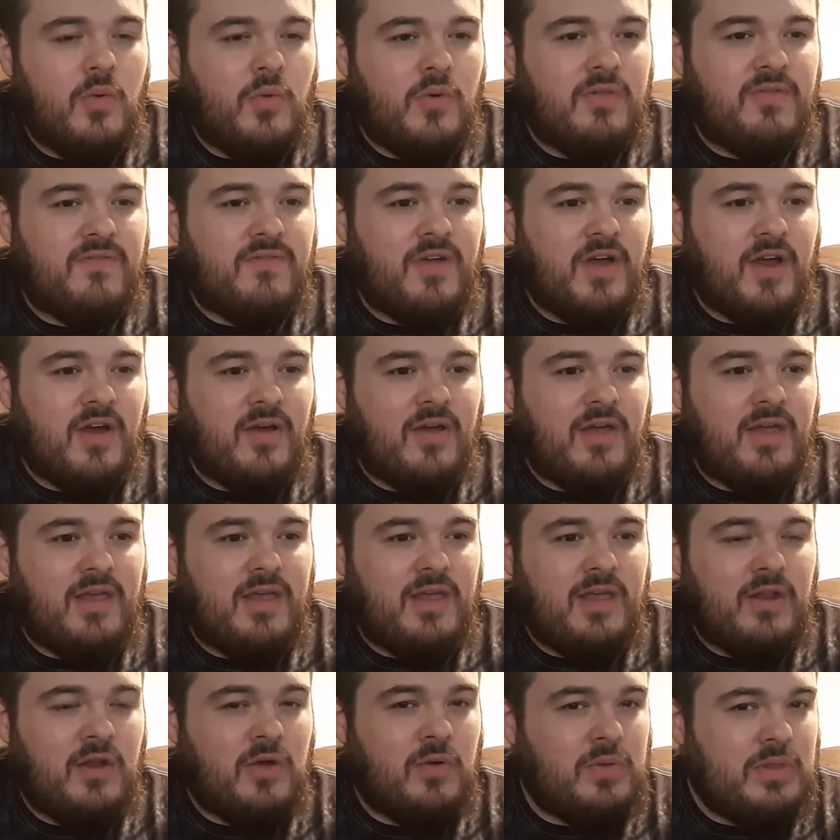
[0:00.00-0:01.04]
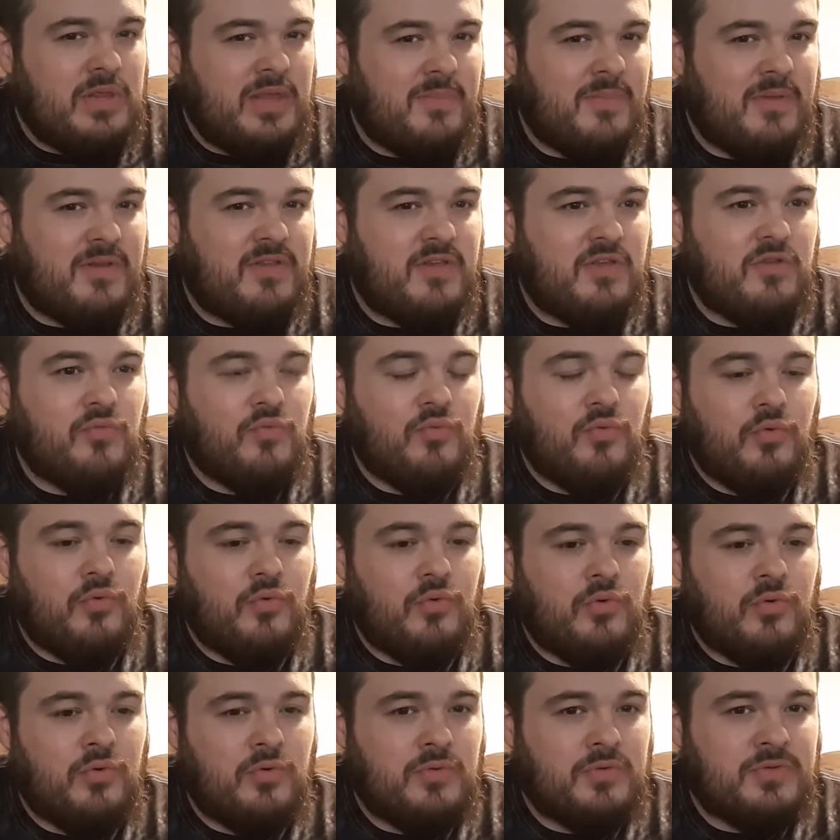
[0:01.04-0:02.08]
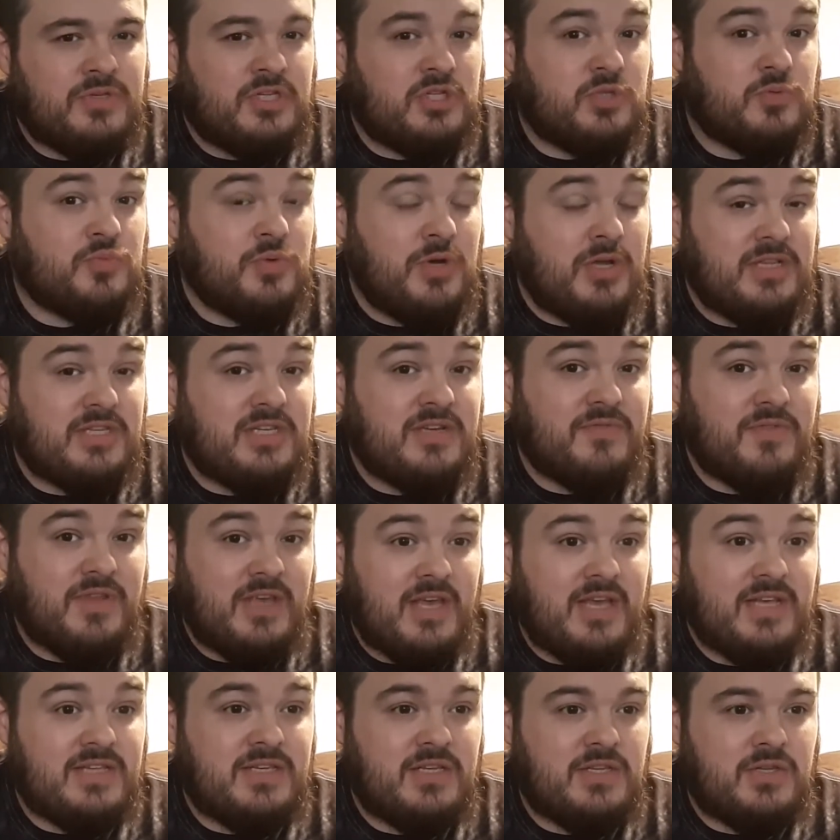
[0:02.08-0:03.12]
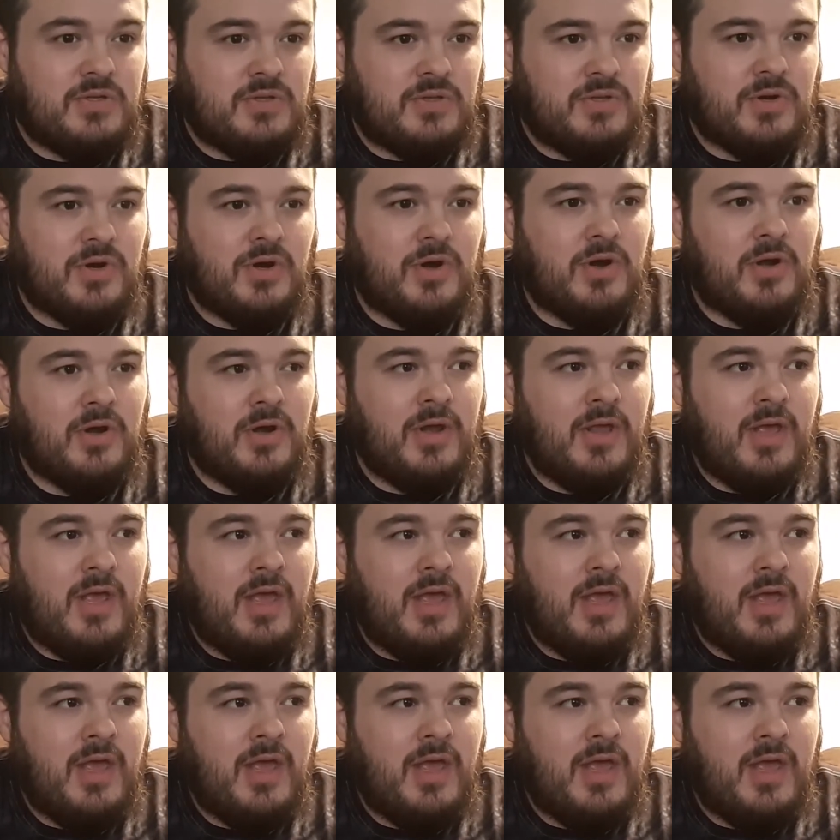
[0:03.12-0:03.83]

with very you know limited rules. It's relatively easy to learn.